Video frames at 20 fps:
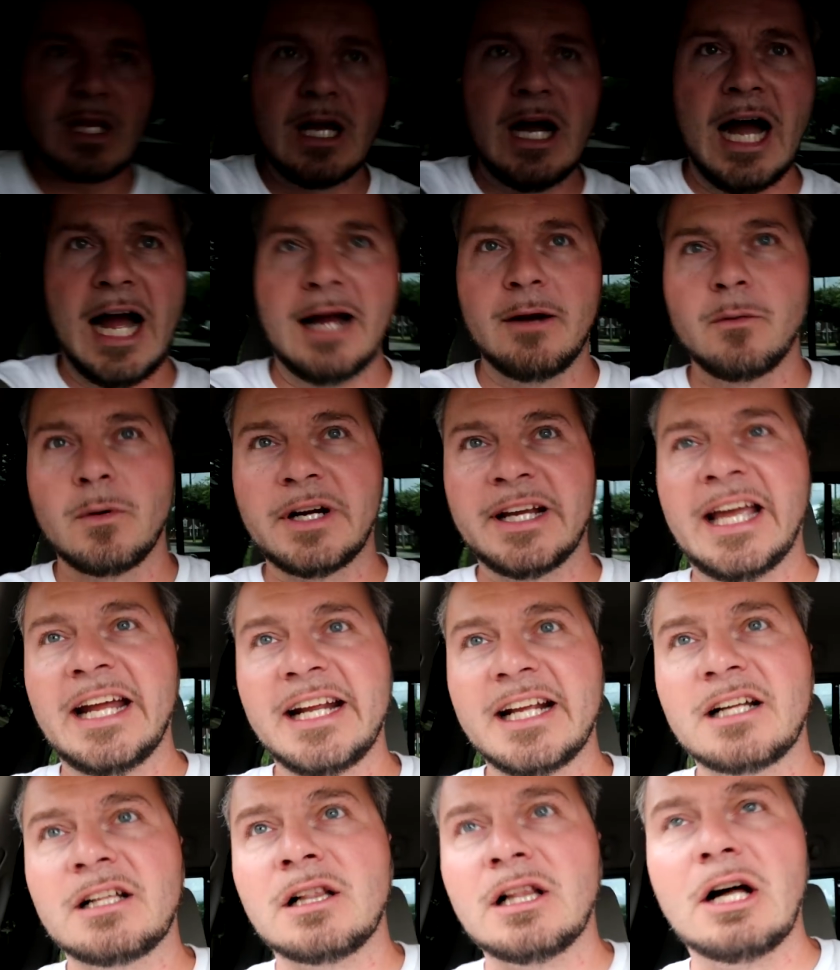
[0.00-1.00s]
All right, we're
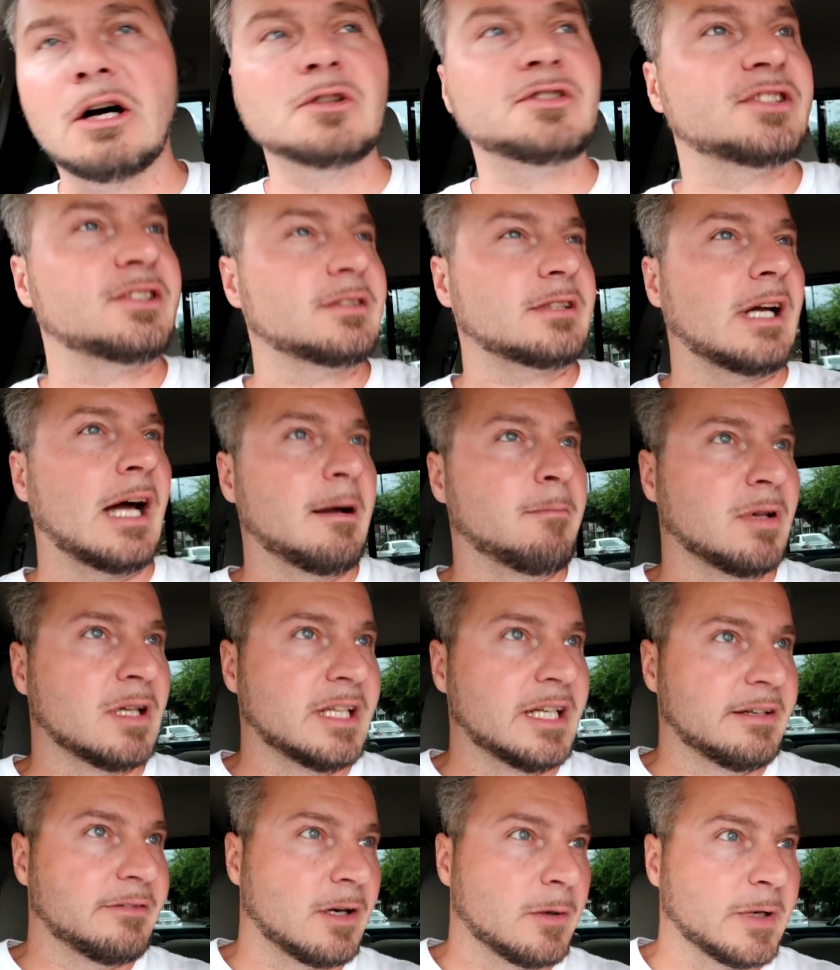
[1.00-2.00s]
getting close, I
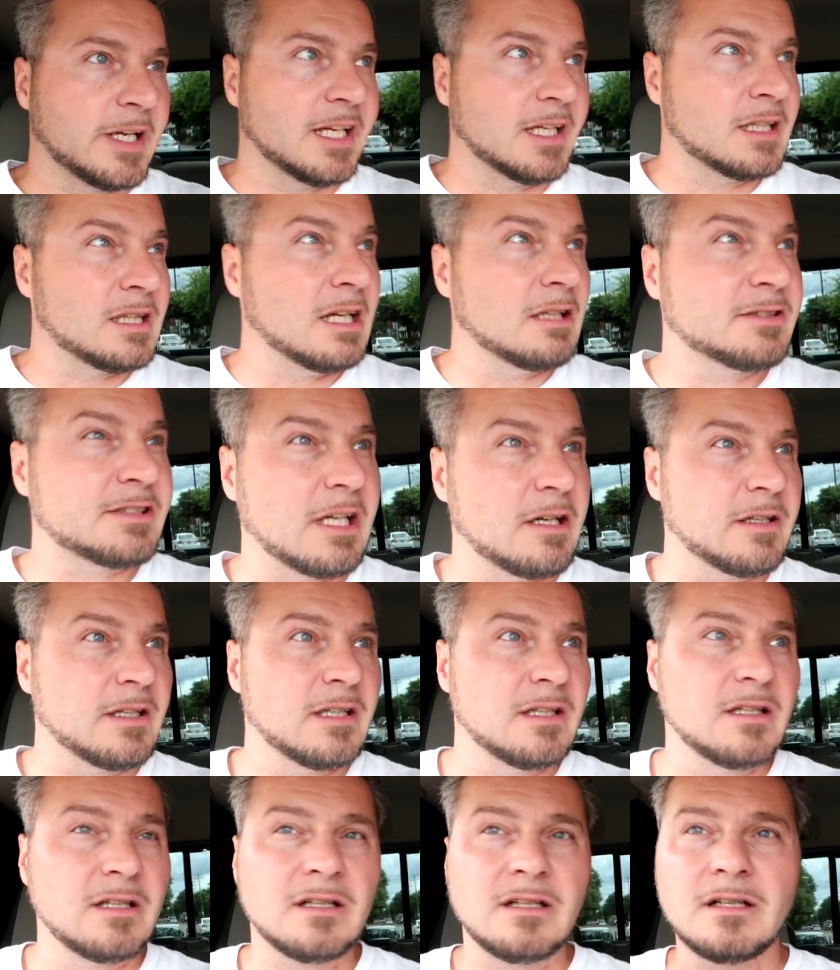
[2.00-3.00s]
believe. Are we getting close,
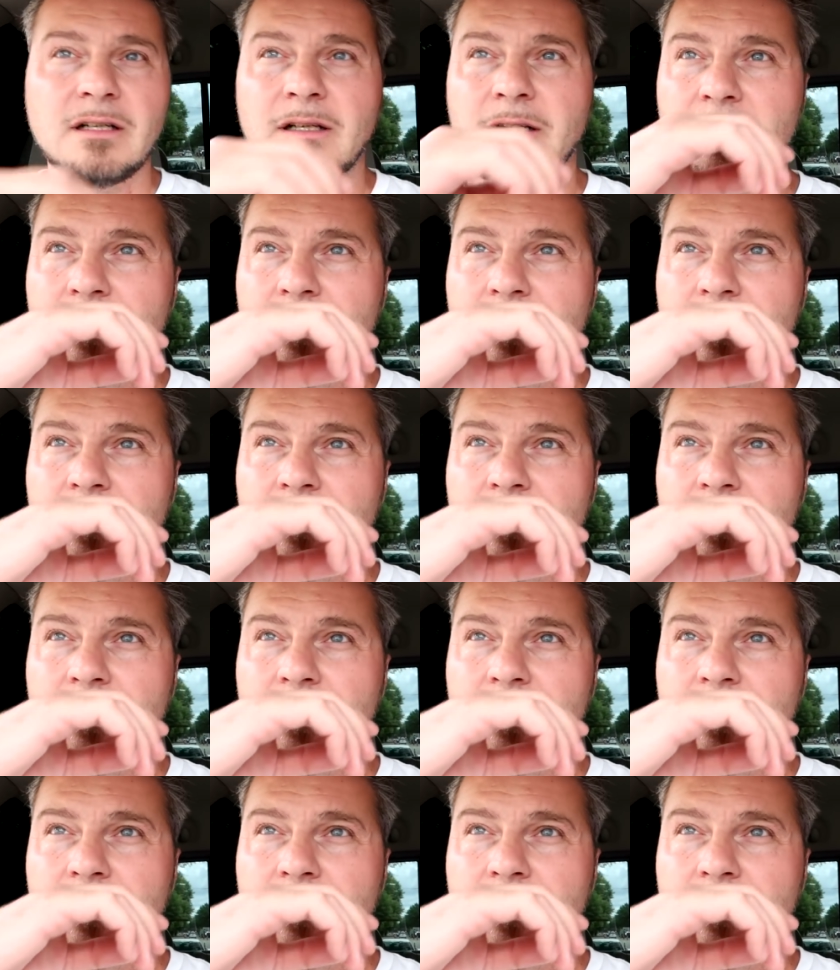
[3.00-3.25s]
Cody? Yep.